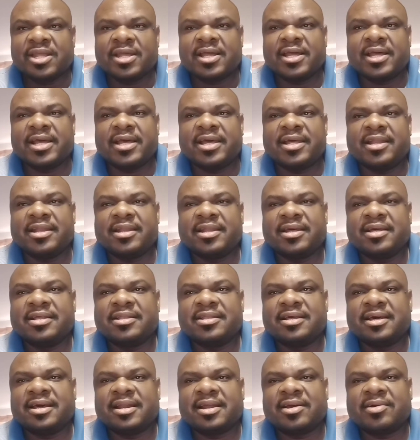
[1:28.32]
And
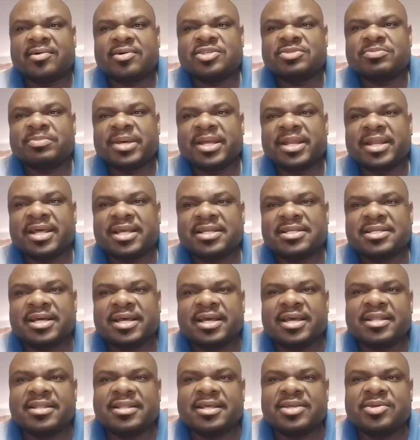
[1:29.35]
the records manager
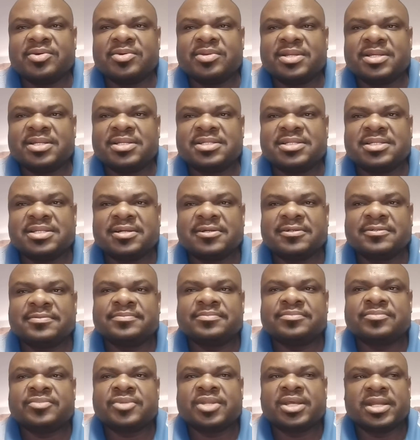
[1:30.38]
and the unit
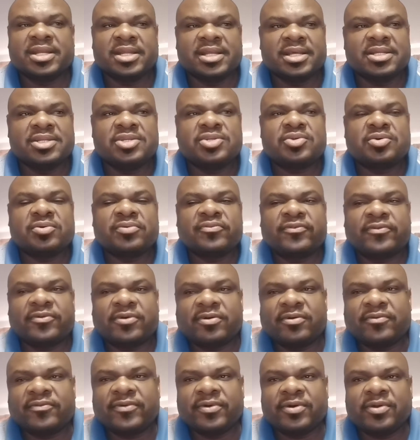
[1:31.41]
need to
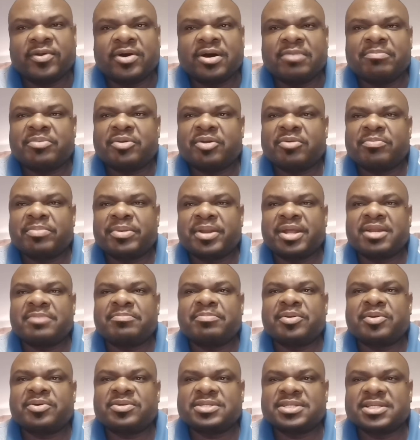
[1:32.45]
follow appropriate
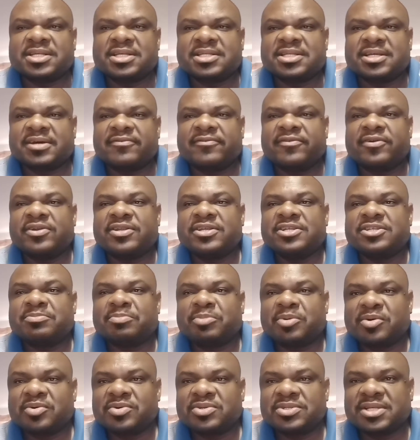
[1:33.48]
procedure for
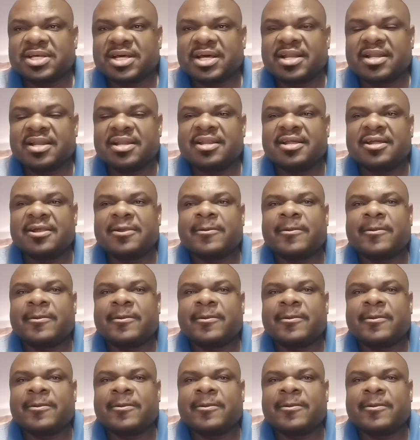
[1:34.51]
disposal